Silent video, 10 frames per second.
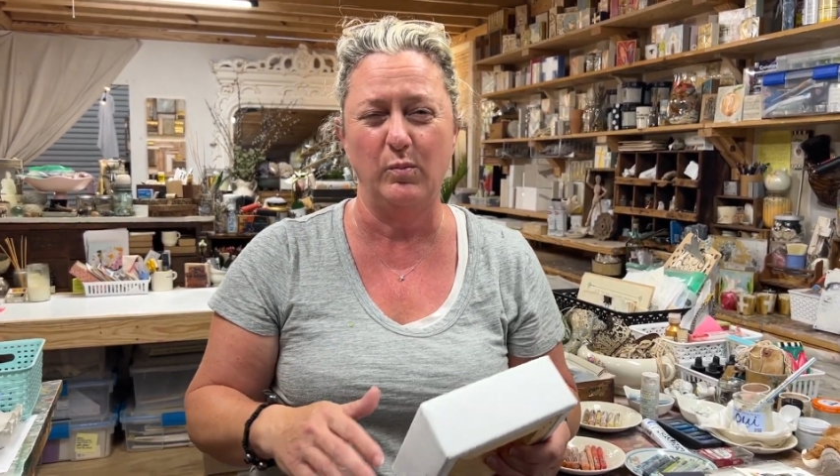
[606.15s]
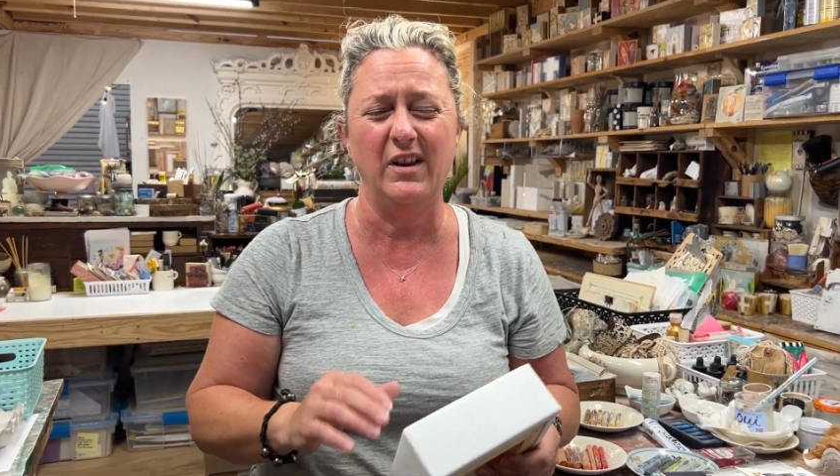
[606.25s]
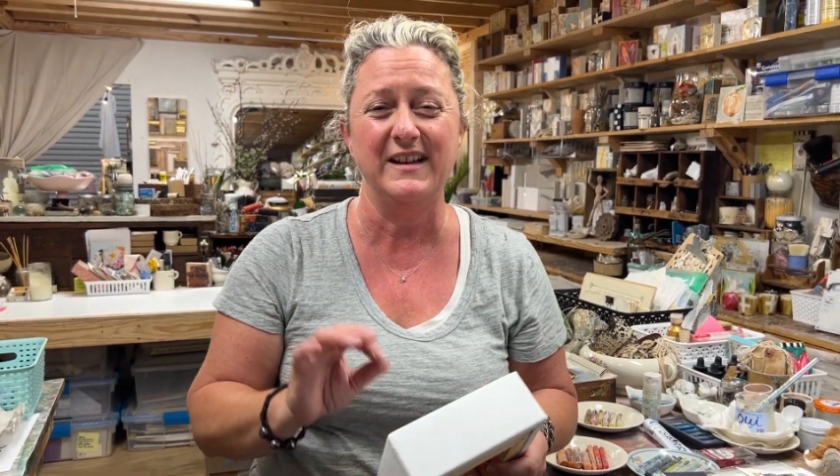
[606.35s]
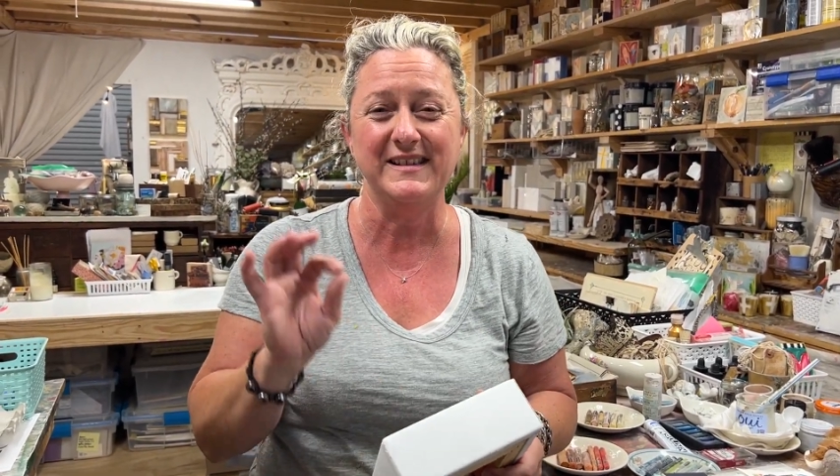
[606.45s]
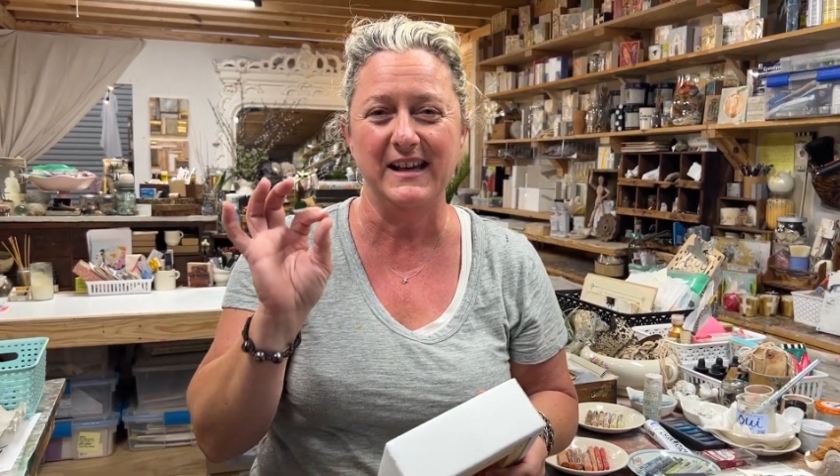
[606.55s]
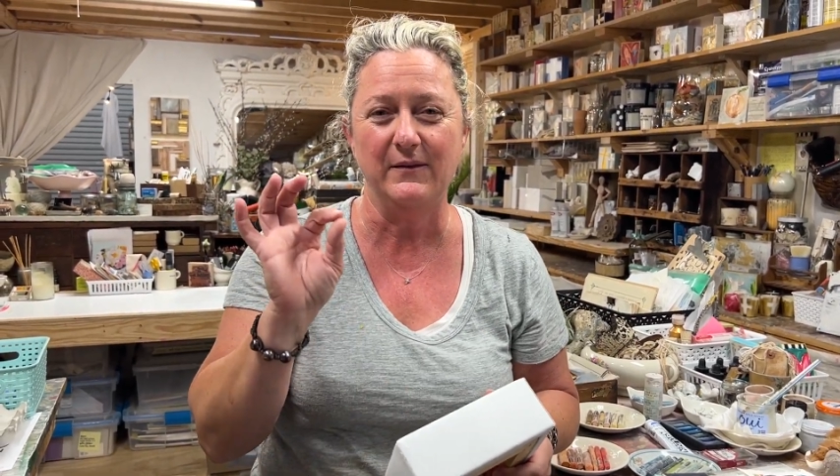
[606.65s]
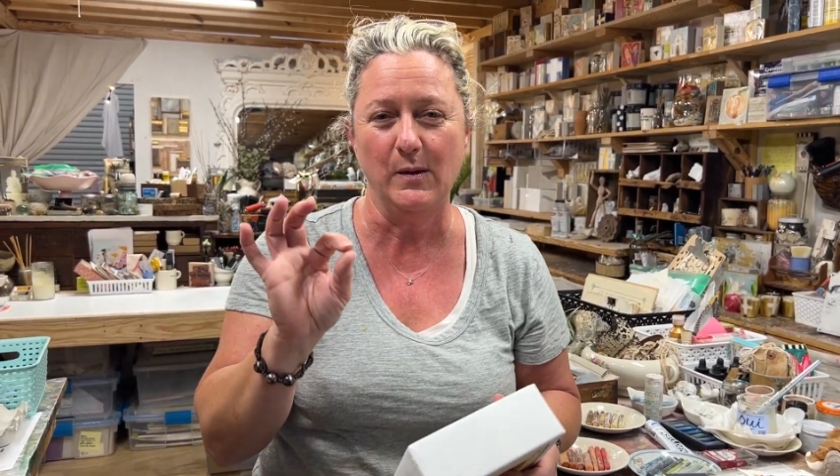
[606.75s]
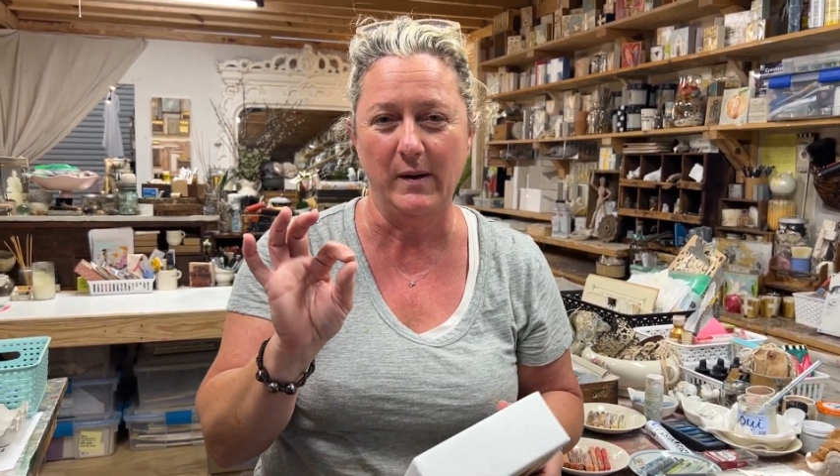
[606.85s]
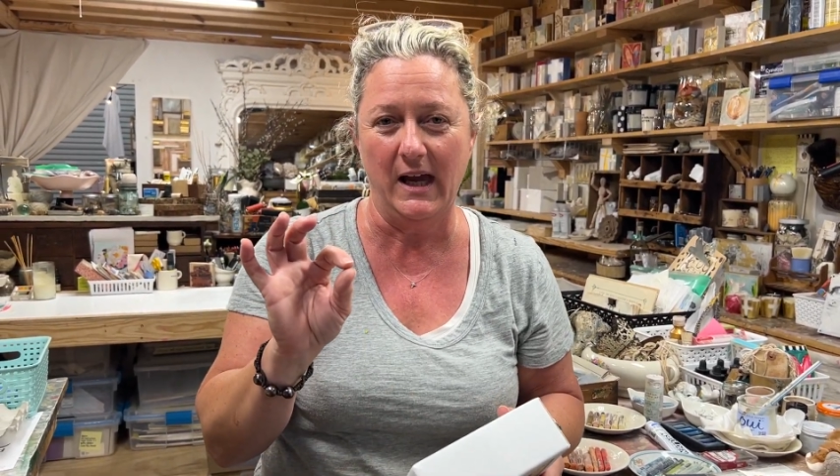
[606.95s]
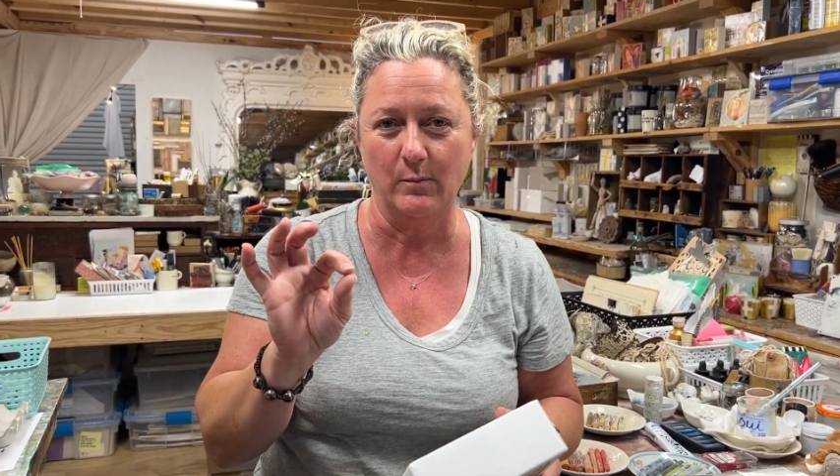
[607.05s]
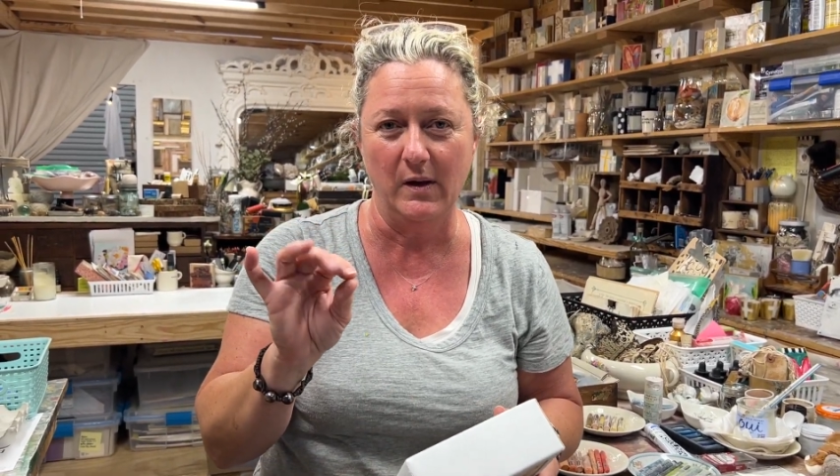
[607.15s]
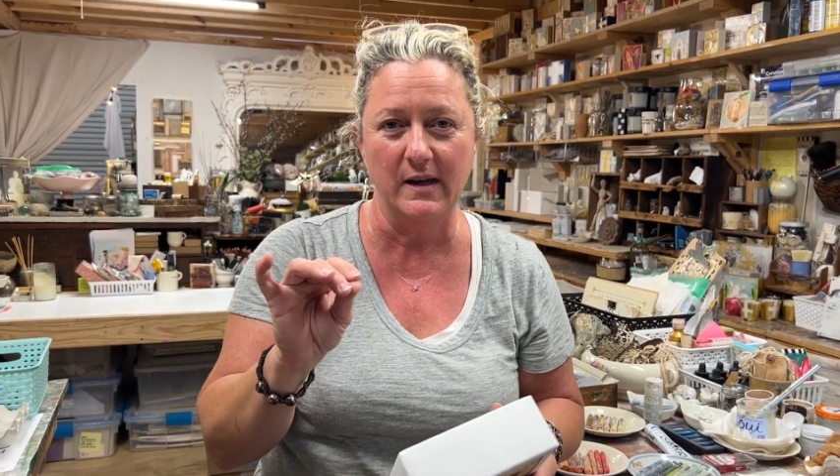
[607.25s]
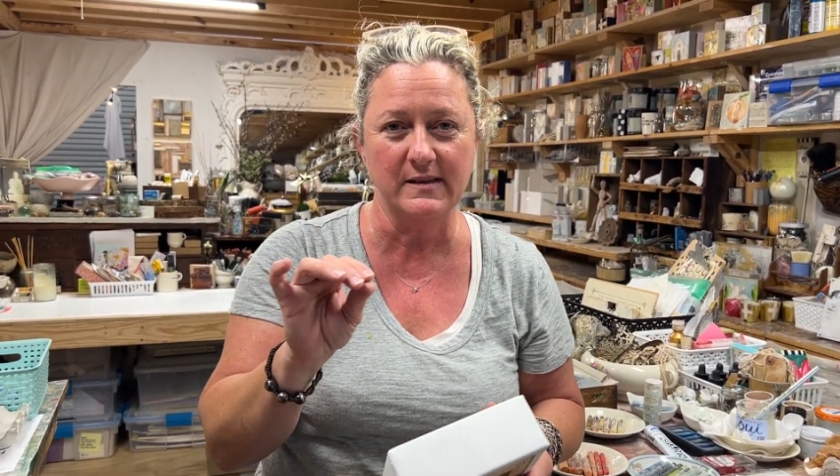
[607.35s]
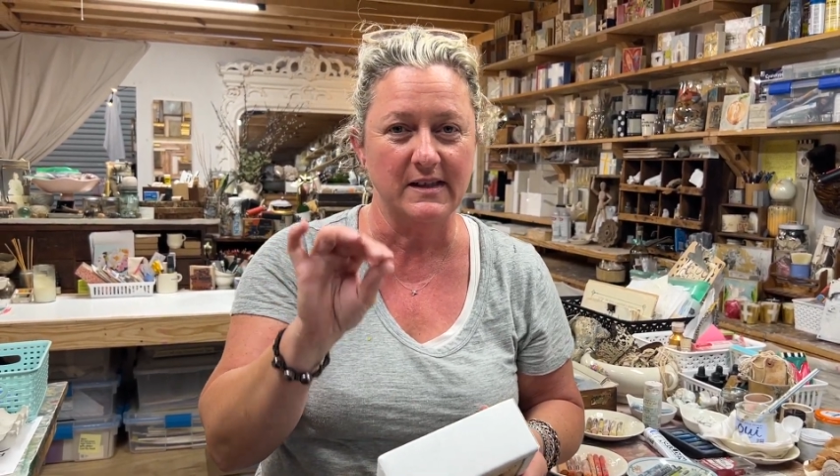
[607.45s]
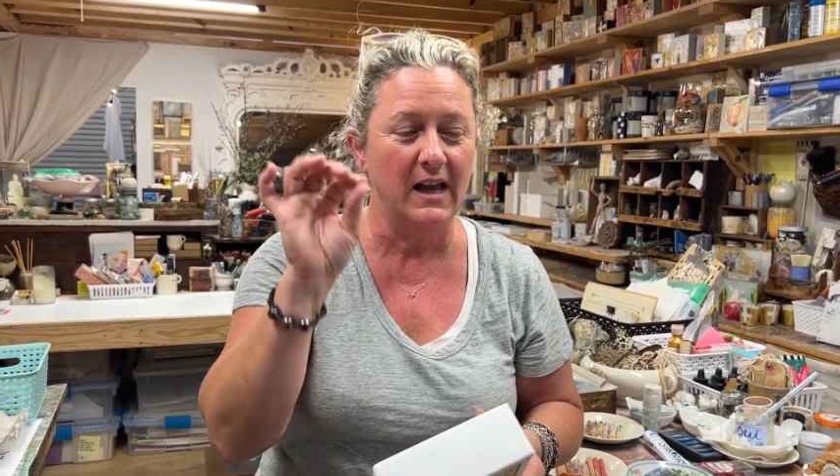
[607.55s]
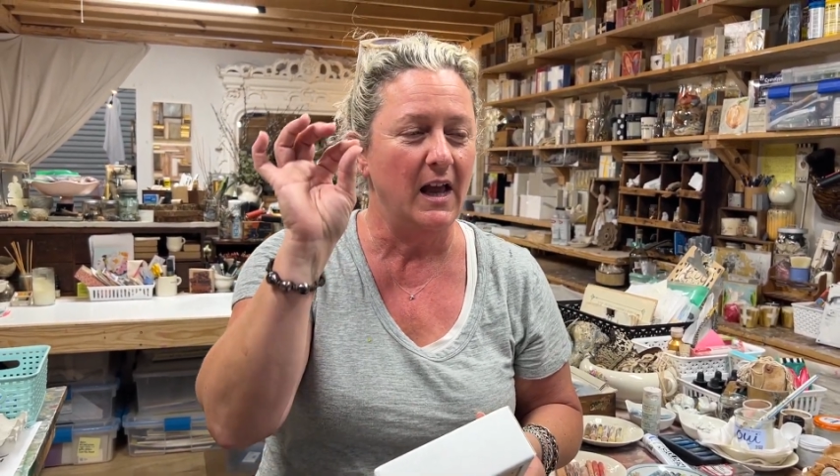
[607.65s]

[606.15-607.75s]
Plus, if the bag busts,